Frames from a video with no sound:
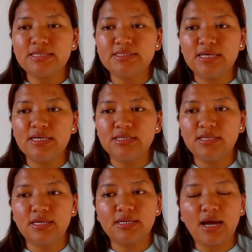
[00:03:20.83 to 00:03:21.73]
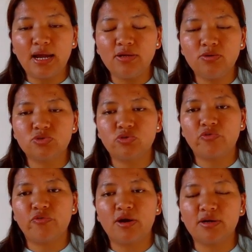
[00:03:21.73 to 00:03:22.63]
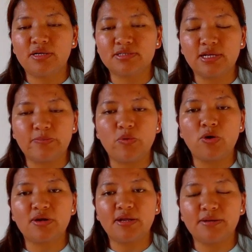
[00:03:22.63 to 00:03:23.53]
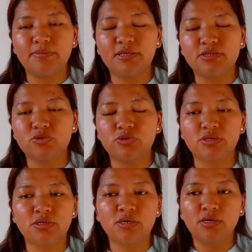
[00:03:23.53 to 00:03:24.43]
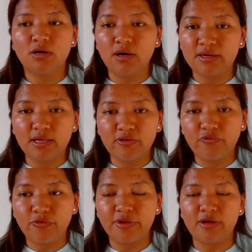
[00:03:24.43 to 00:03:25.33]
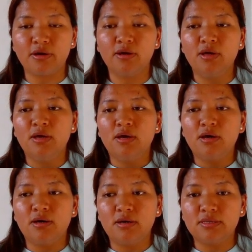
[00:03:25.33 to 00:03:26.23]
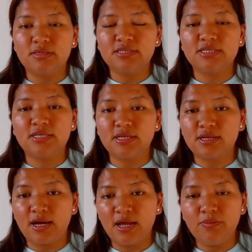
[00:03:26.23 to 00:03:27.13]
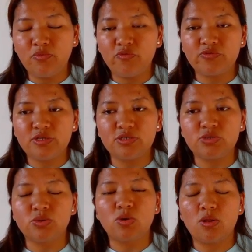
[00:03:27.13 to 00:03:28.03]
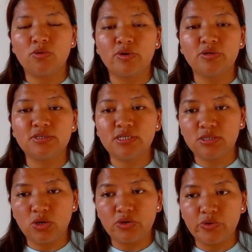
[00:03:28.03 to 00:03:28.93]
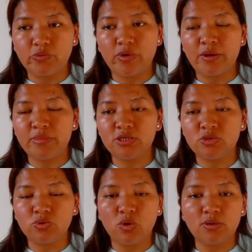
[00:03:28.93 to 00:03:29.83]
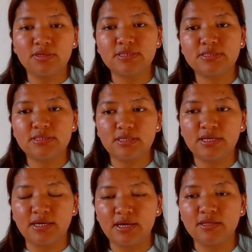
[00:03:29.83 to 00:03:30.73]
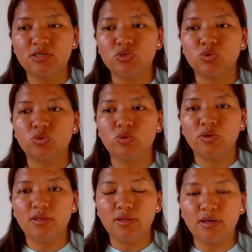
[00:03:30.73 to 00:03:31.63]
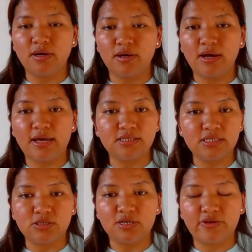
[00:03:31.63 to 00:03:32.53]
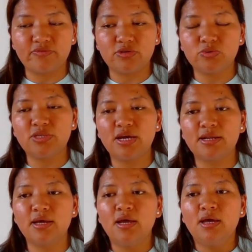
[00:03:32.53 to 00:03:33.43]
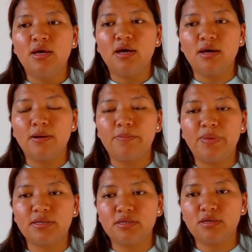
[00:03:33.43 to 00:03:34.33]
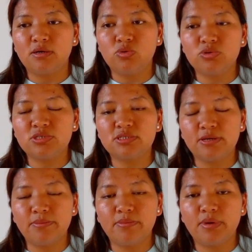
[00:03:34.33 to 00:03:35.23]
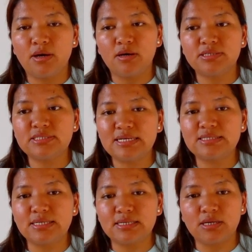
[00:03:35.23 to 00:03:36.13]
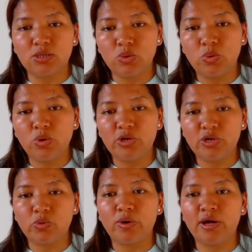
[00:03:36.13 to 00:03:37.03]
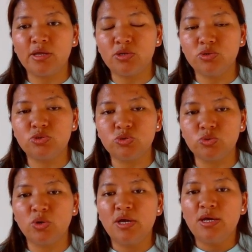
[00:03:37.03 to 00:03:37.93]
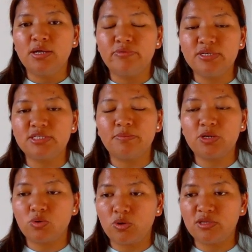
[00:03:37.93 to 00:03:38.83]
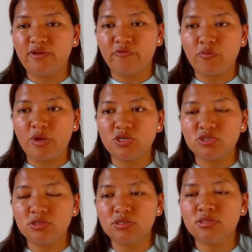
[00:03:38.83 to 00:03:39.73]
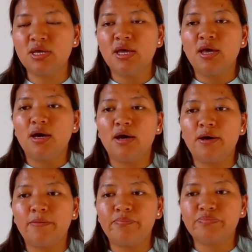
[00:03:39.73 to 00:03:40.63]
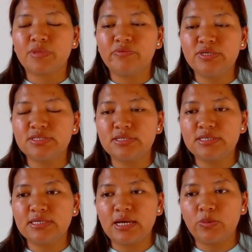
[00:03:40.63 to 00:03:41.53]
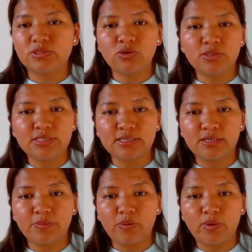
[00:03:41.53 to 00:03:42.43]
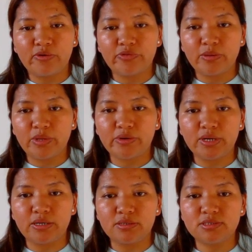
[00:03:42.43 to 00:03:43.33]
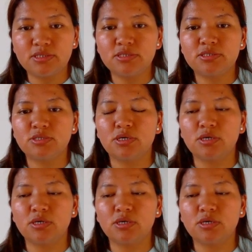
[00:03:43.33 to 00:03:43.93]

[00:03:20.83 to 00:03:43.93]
State that I know so far is like Portland, Minnesota, California. The state that I moved into, Colorado, did not require me to do all this again, so I did not have to do that. But those are some states that I know require you to resubmit all the informations. Recently, I was contacted by one of the immigrant nurses.